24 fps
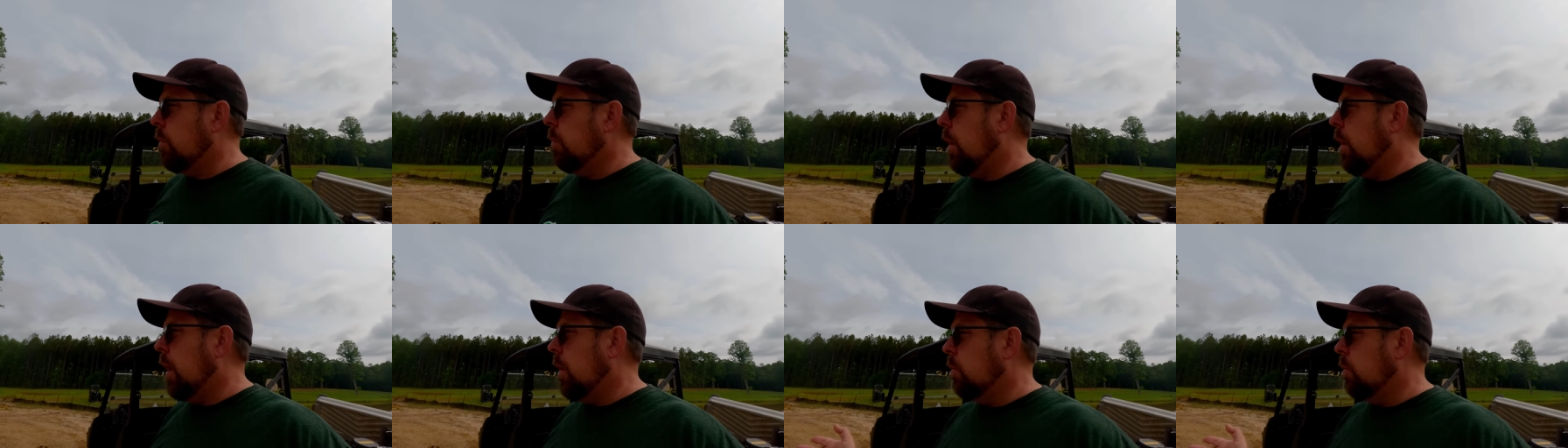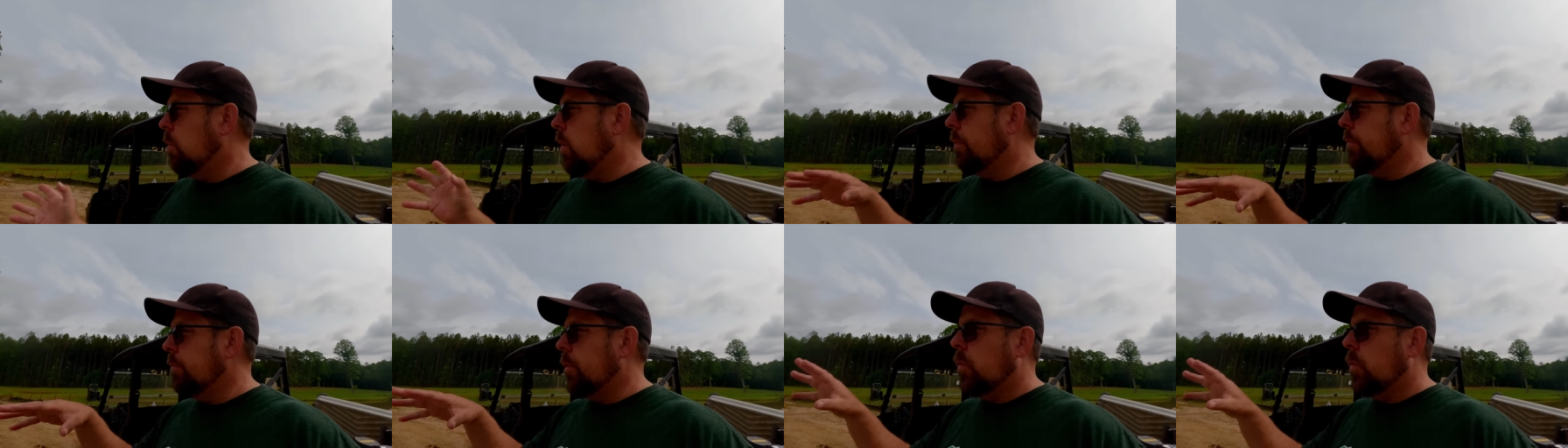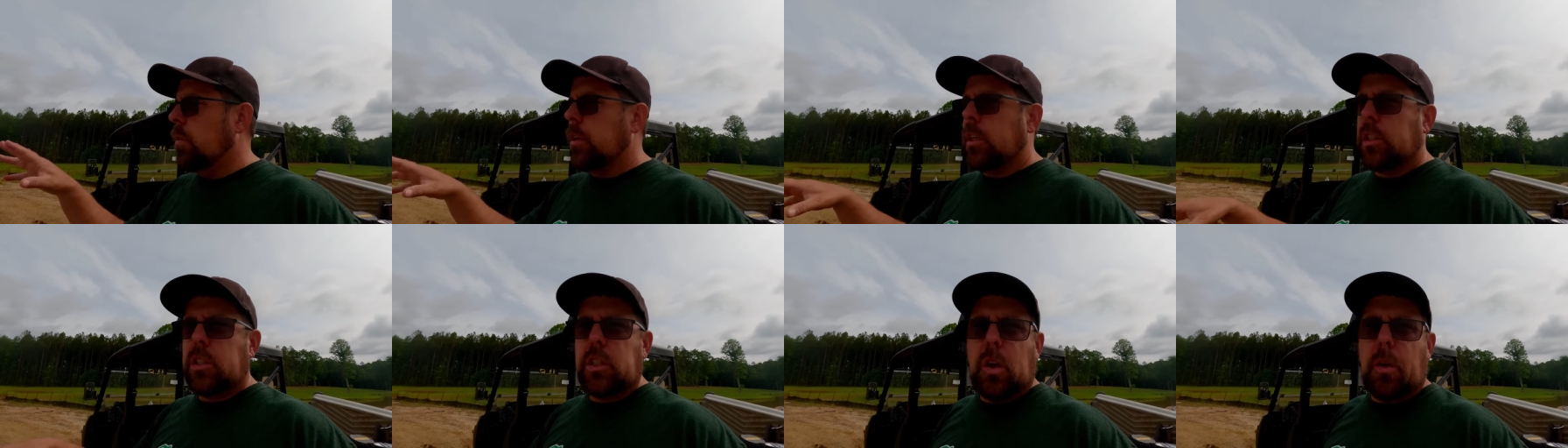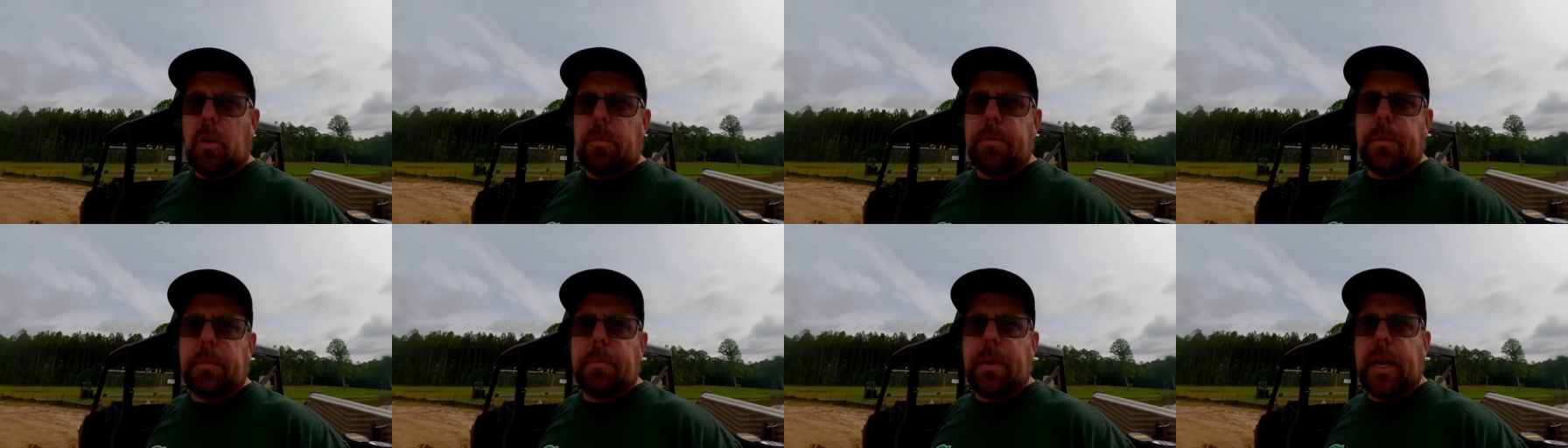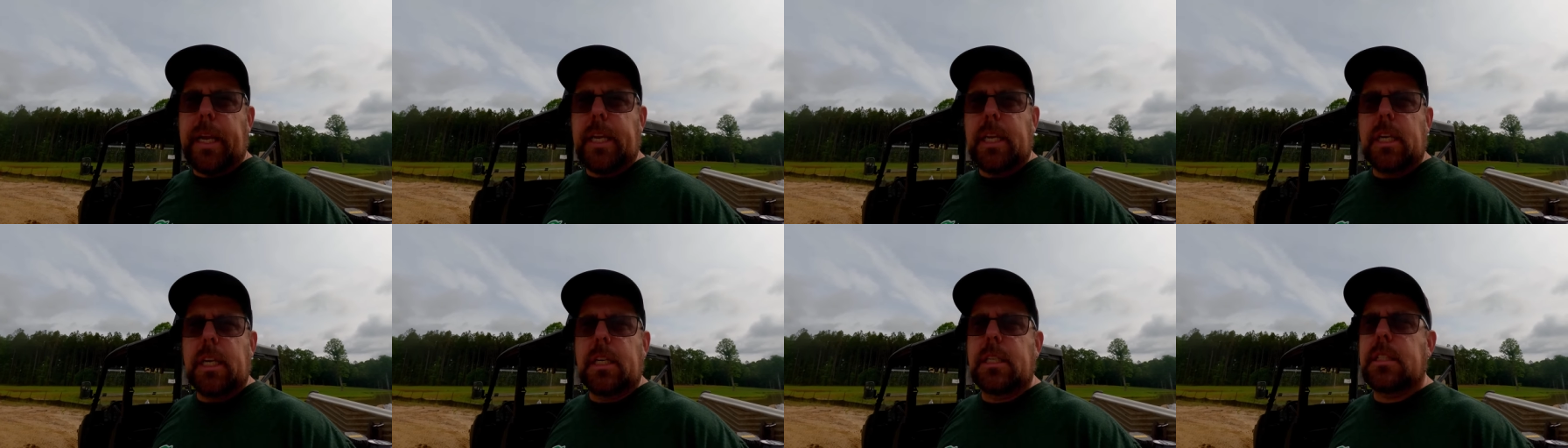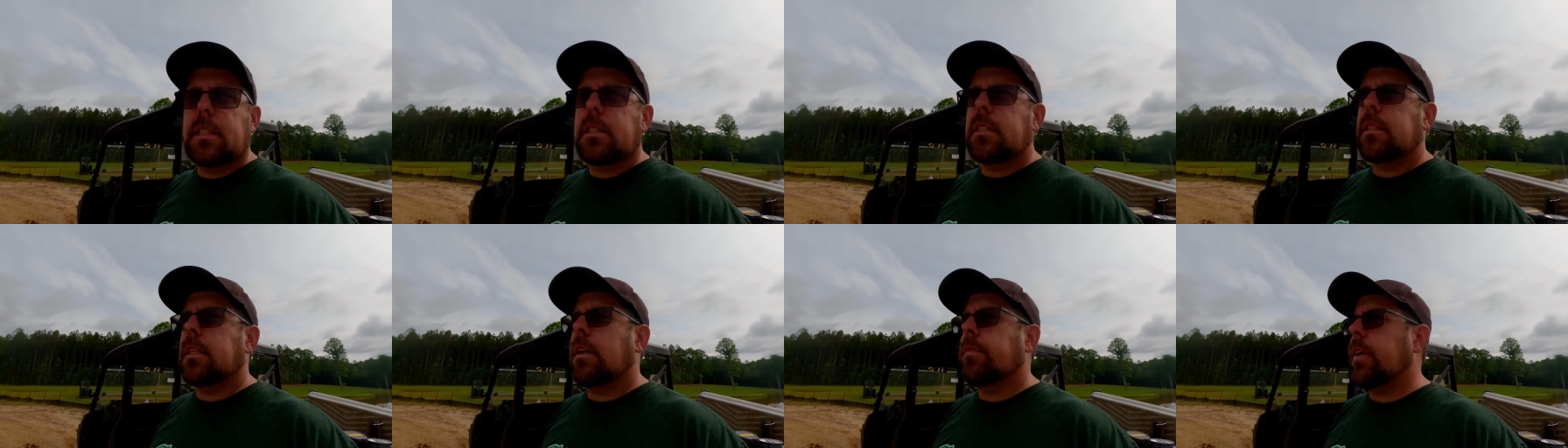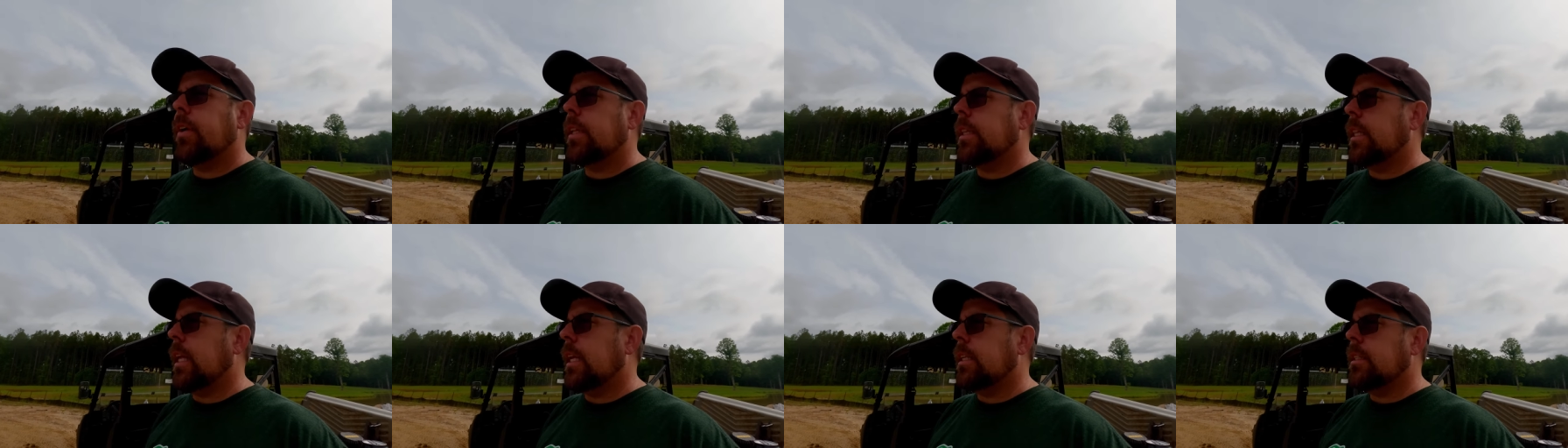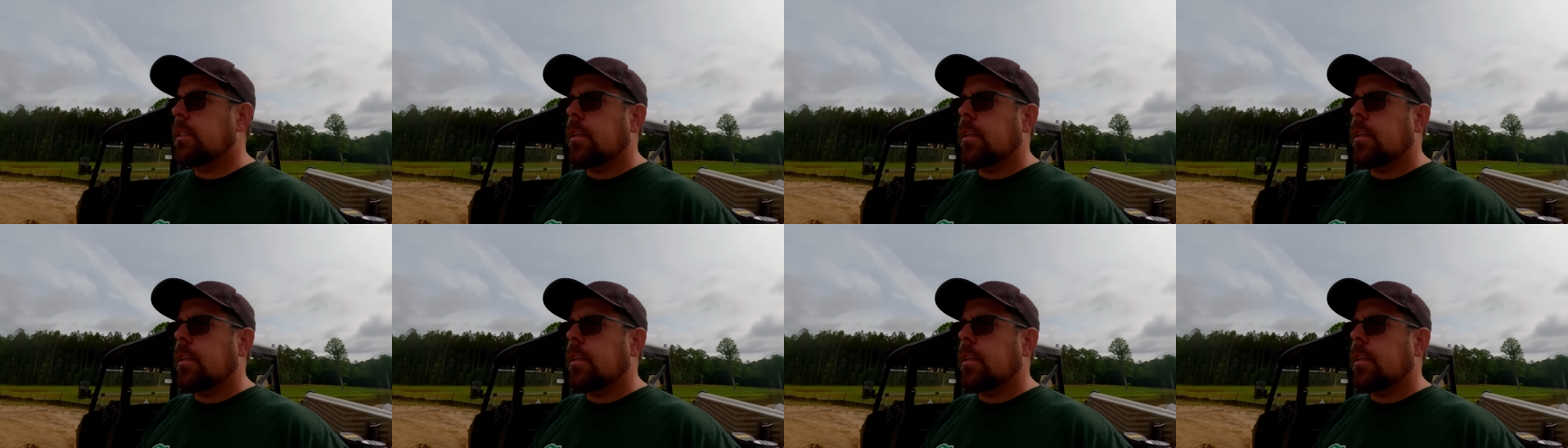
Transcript: about what I'm doing and showing me make cuts and stuff like that.